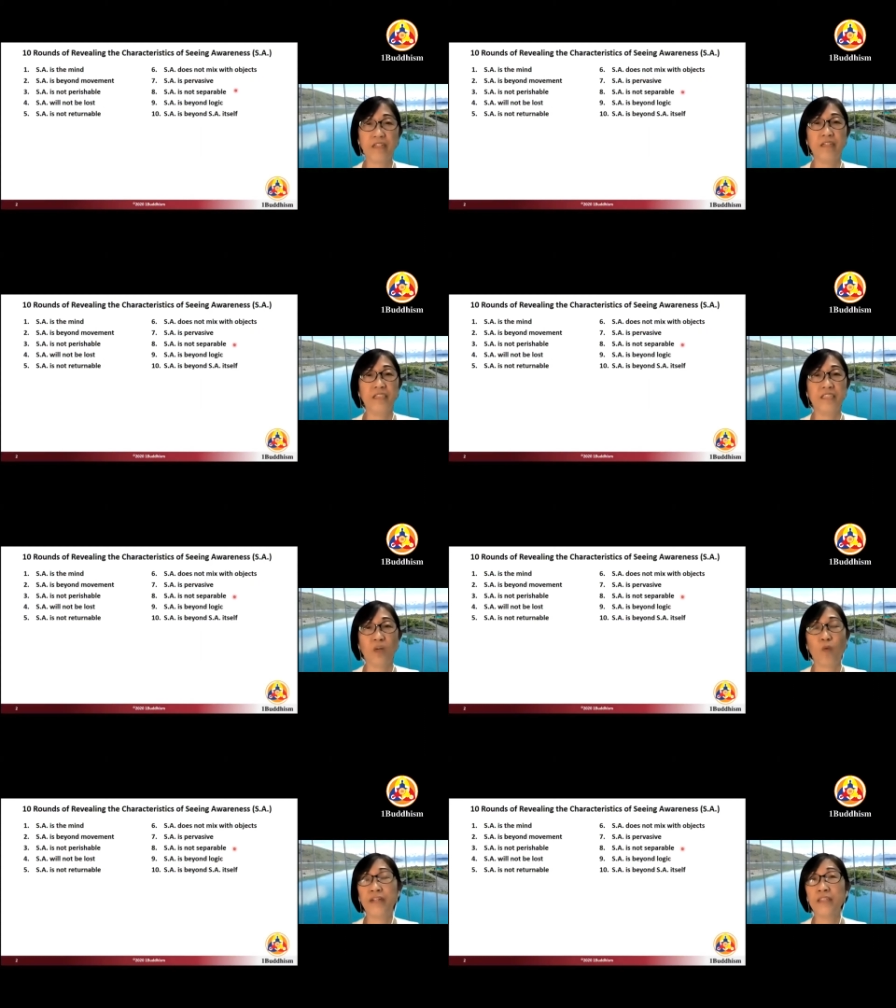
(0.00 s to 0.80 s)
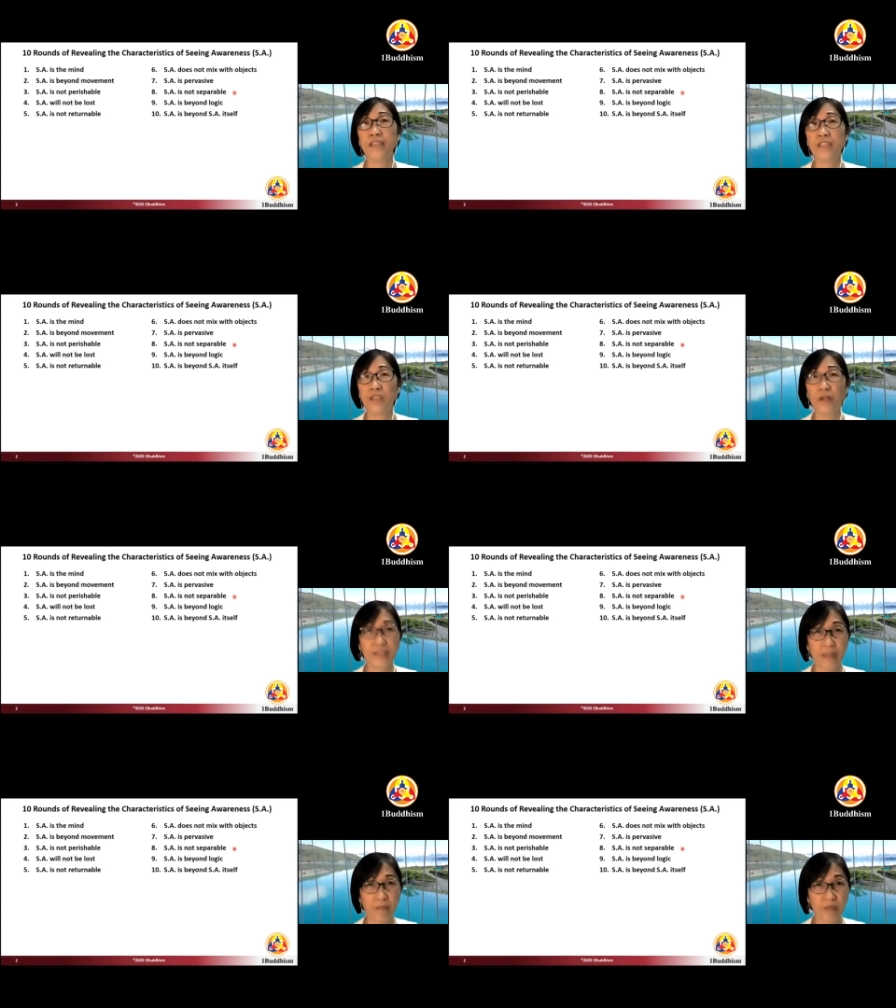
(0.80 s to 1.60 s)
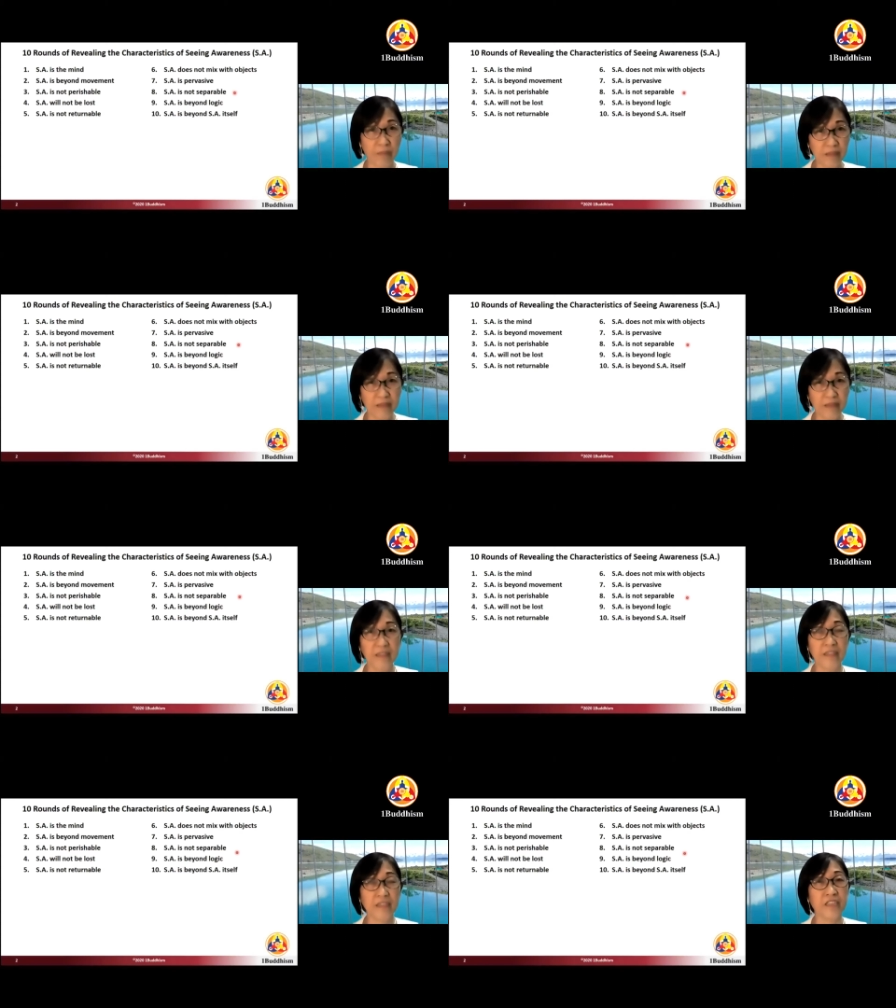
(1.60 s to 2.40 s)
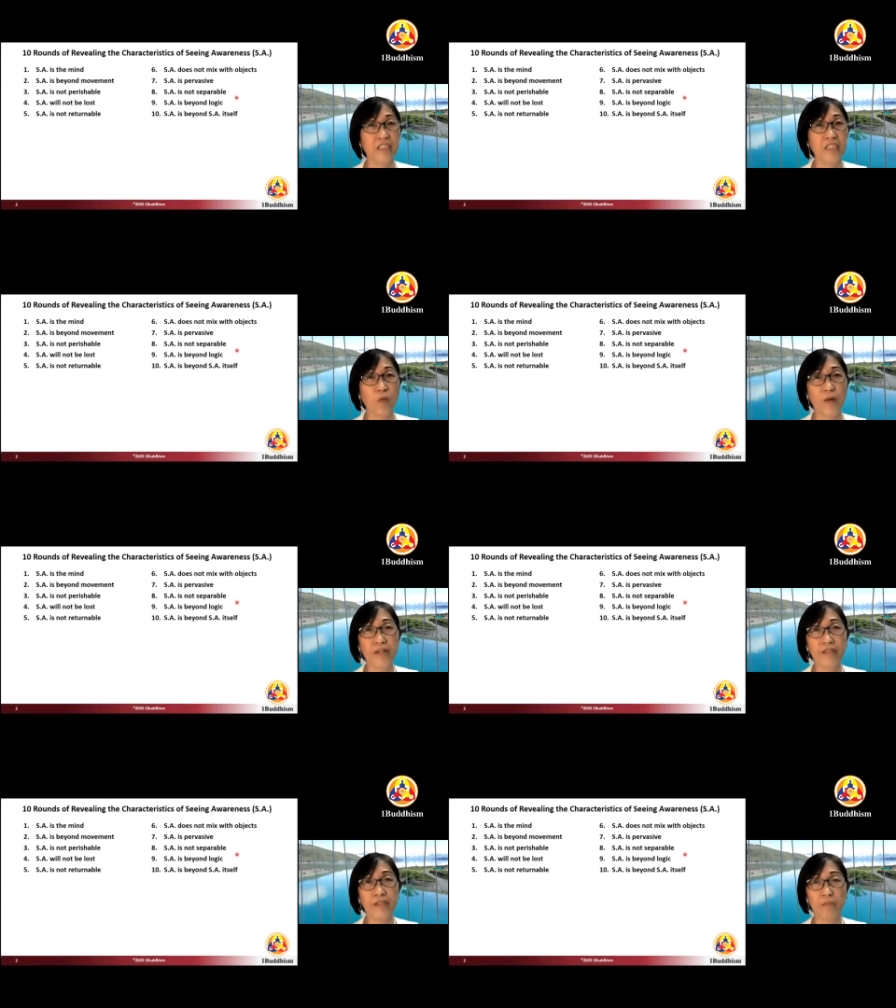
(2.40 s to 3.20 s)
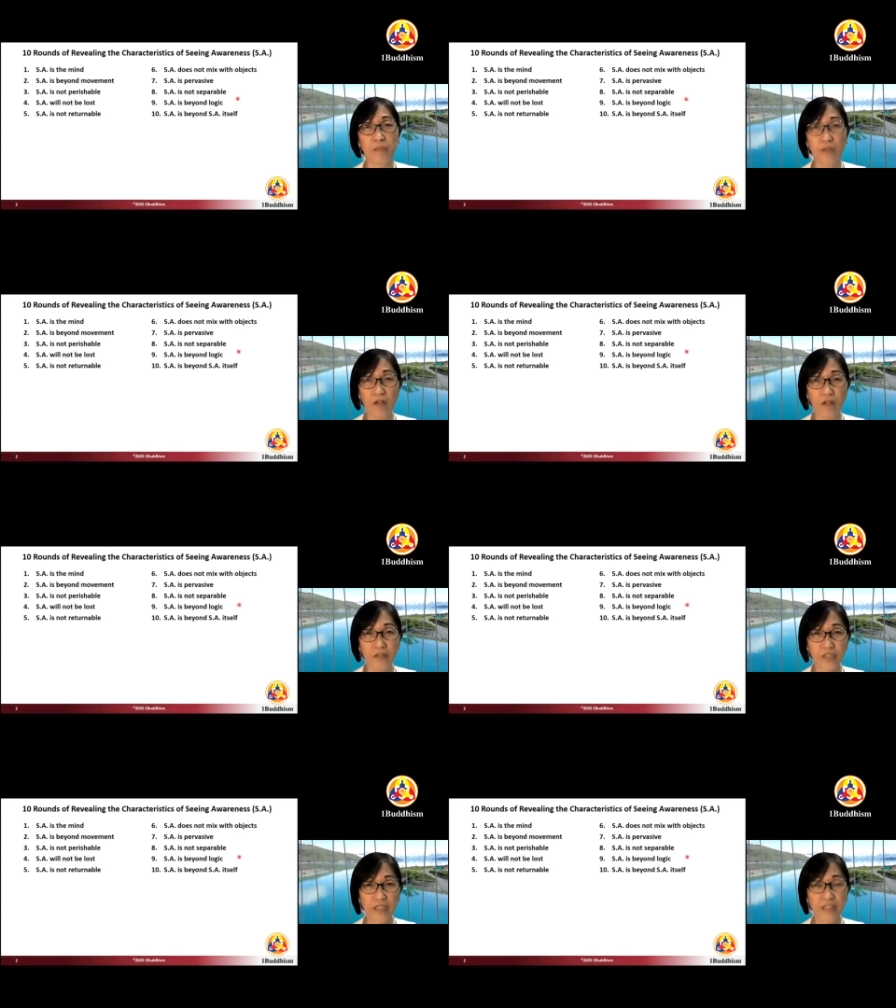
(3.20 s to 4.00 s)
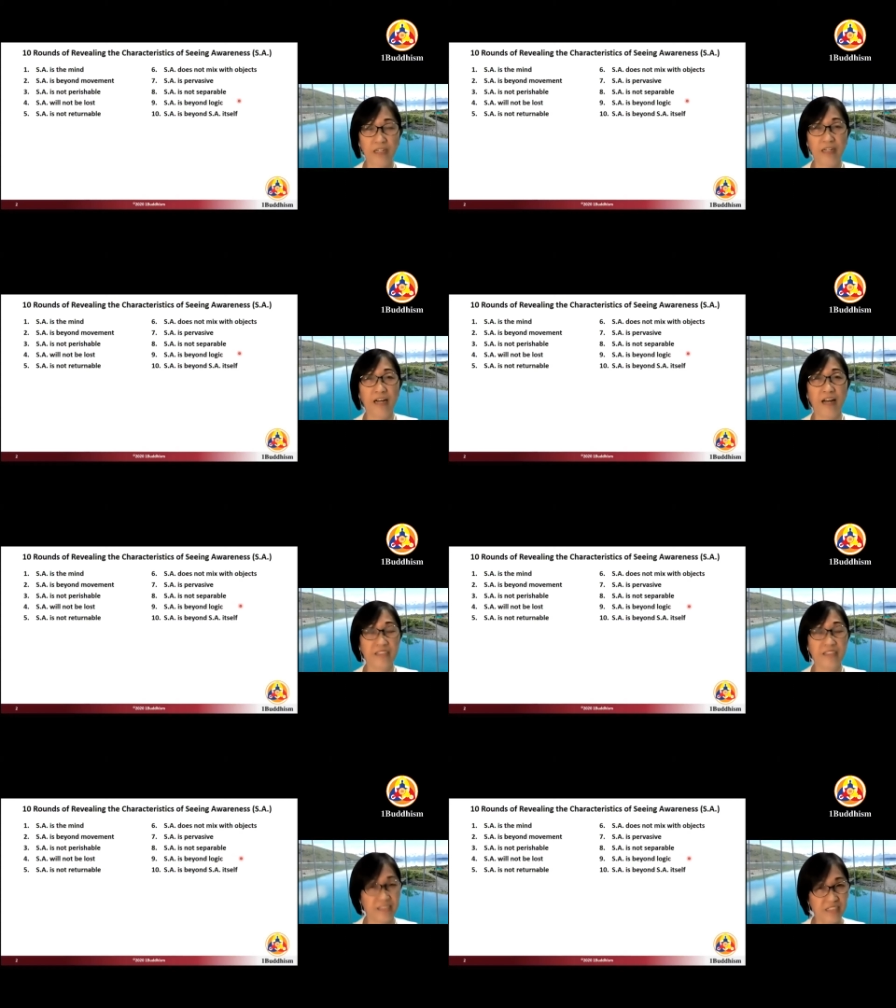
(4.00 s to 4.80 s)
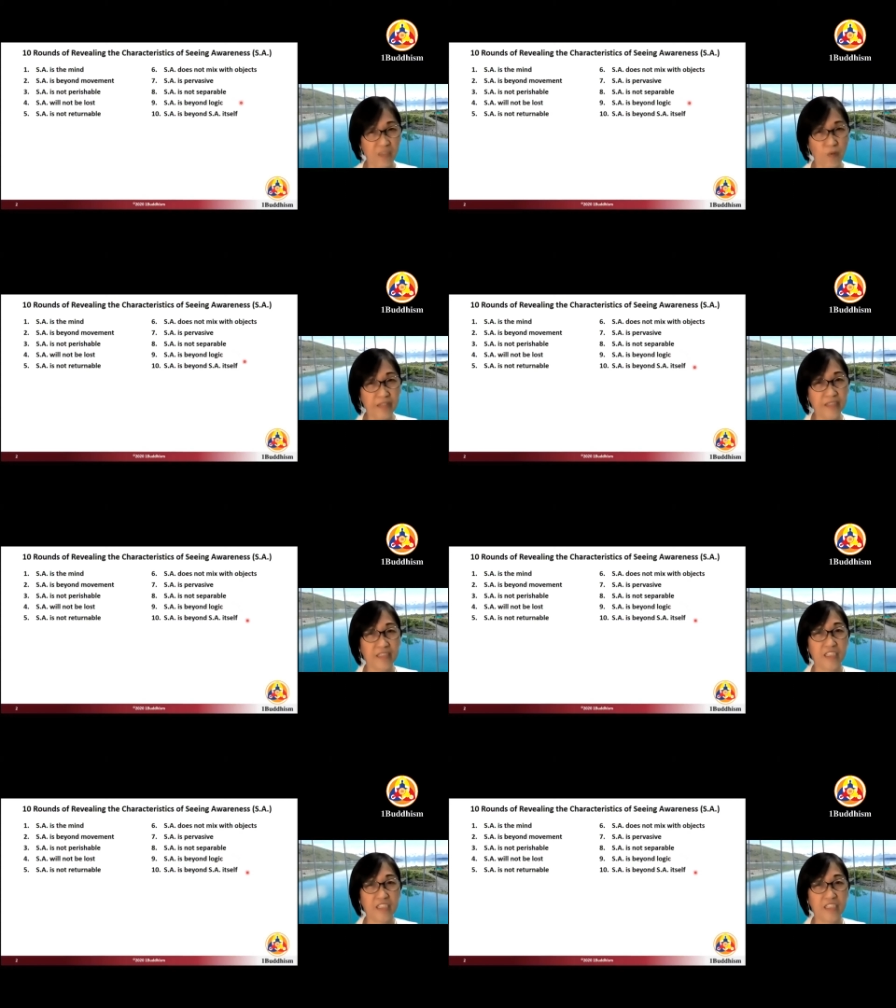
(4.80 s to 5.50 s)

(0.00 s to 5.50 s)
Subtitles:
seeing awareness is not separable, seeing awareness is beyond logic, and seeing awareness is